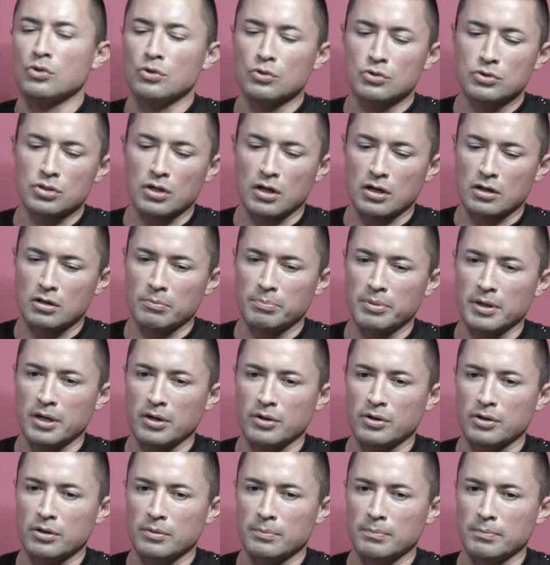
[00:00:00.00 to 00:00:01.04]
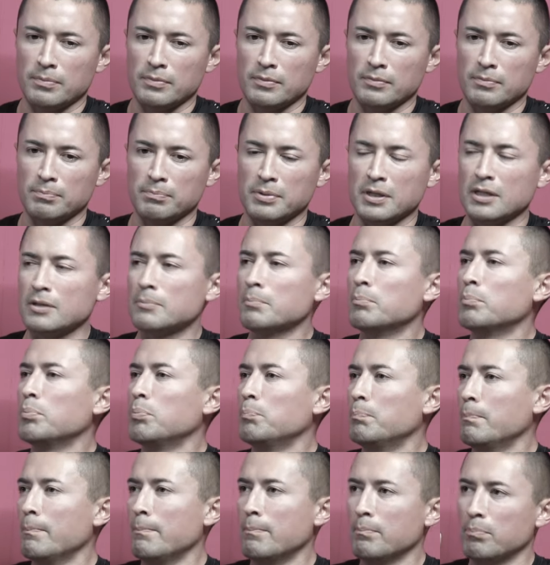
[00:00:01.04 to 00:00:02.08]
You talk about uh, being
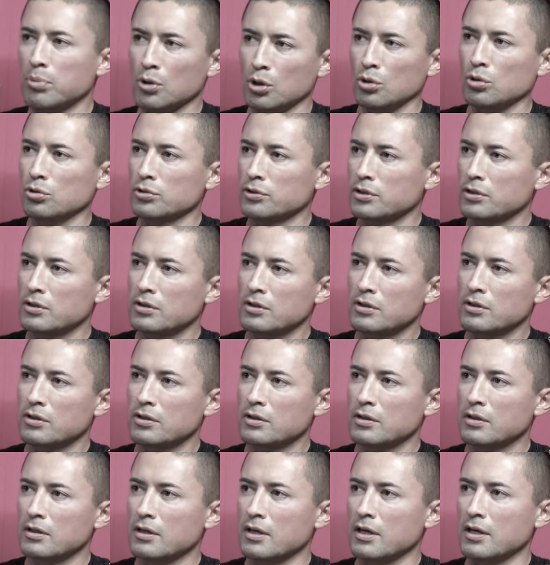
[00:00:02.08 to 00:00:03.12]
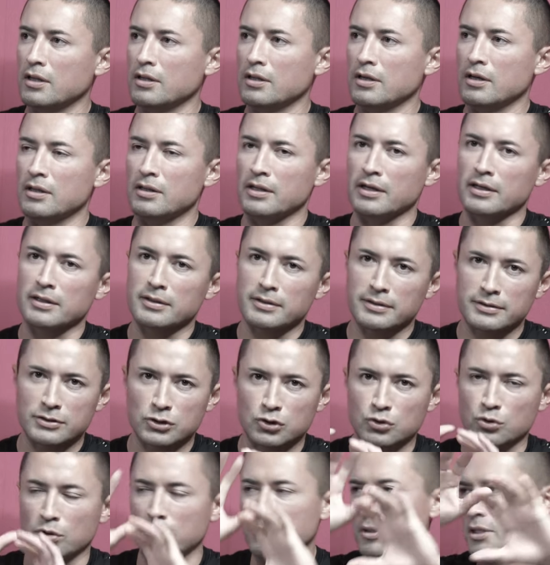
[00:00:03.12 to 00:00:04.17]
bold yeah. and, and like
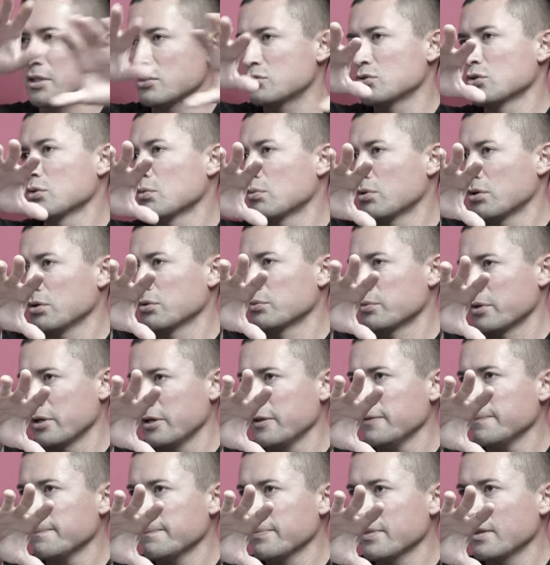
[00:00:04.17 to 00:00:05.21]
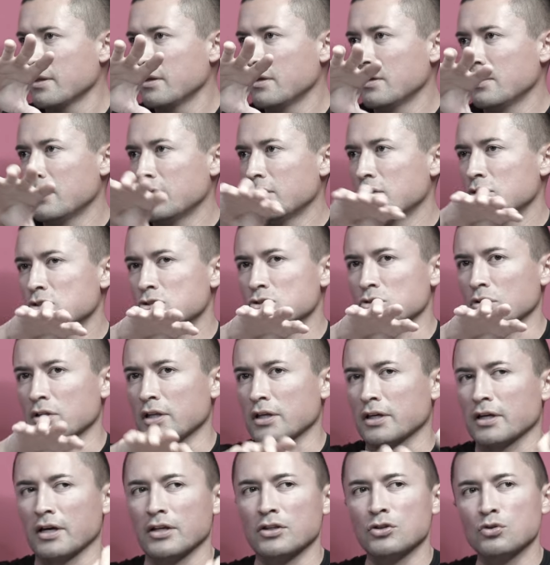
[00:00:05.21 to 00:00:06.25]
screaming it to the world, right? So
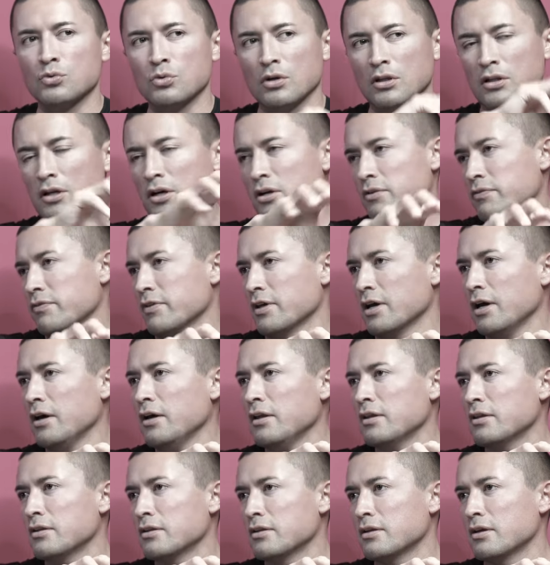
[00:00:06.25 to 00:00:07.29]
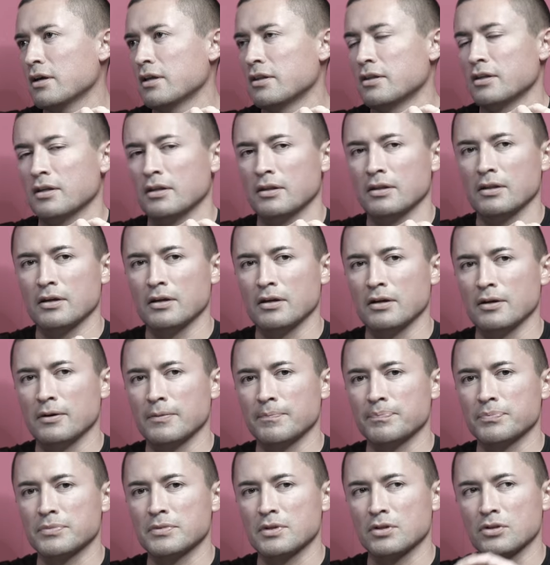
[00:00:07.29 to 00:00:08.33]
like I do a lot of that and then,
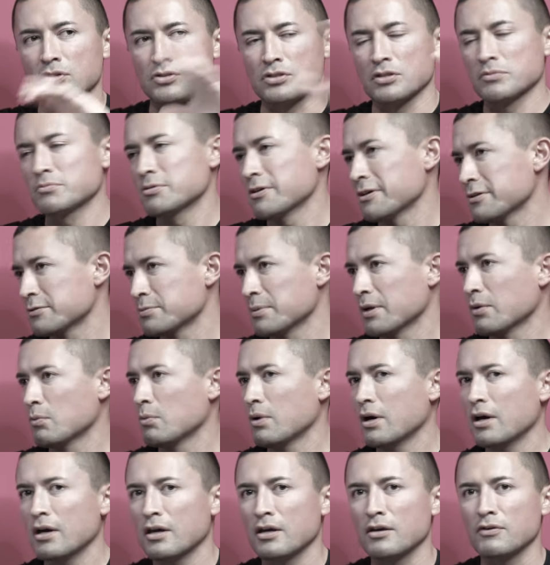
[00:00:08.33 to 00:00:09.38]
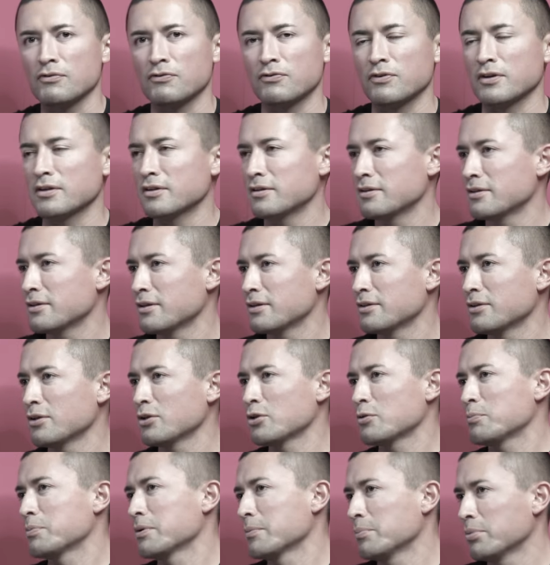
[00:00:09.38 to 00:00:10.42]
um, you know, sometimes my wife and, and
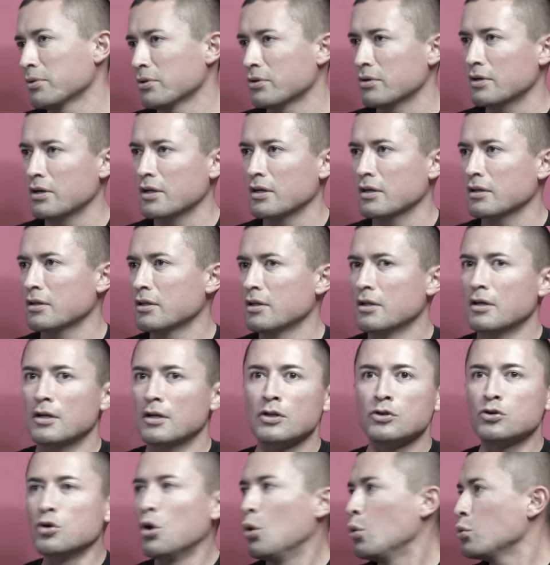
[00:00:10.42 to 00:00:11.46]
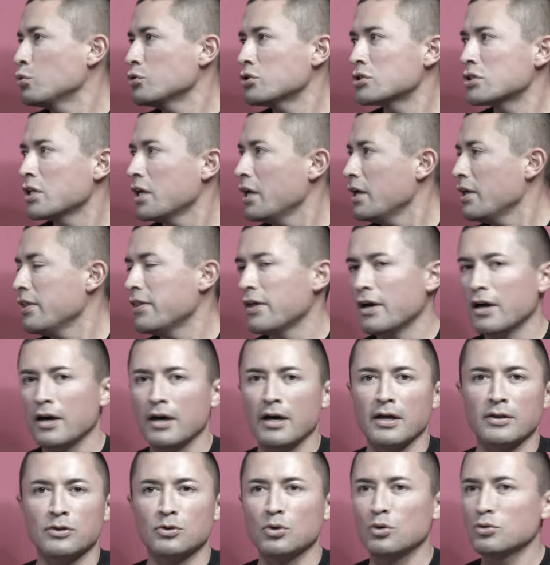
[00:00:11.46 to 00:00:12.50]
other people, they're like, don't say
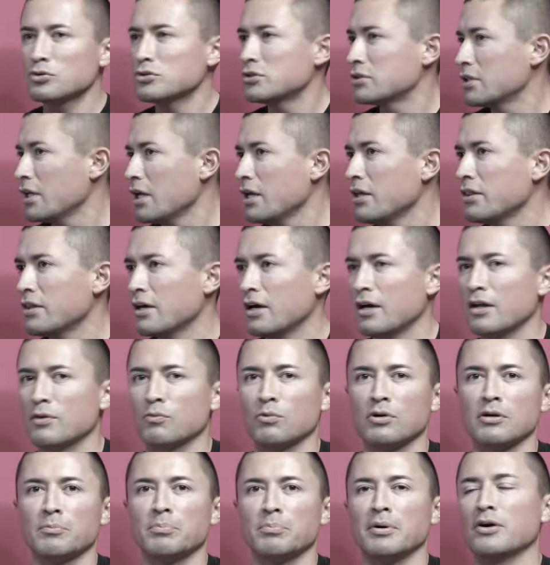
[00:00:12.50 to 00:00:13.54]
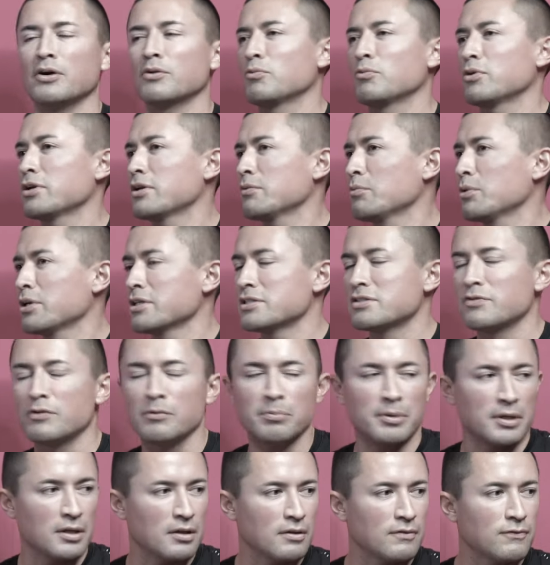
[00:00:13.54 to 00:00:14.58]
that, don't say that. What about, what, what is
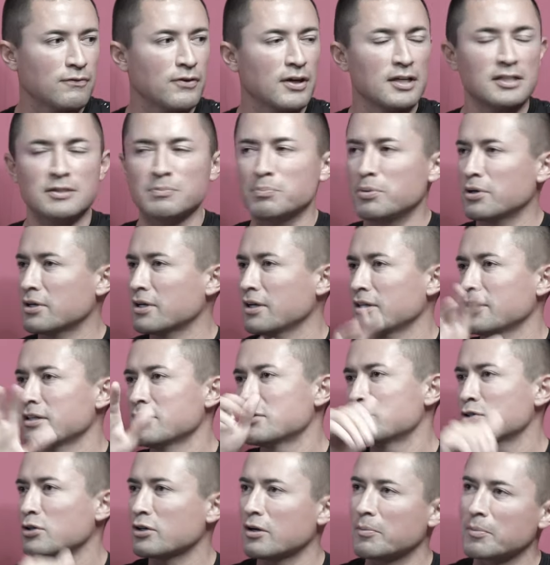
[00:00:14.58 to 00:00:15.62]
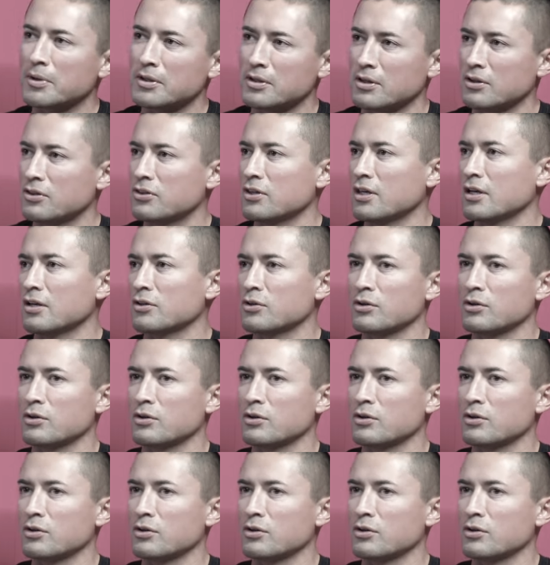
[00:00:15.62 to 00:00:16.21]
everybody on Facebook and Instagram gonna think?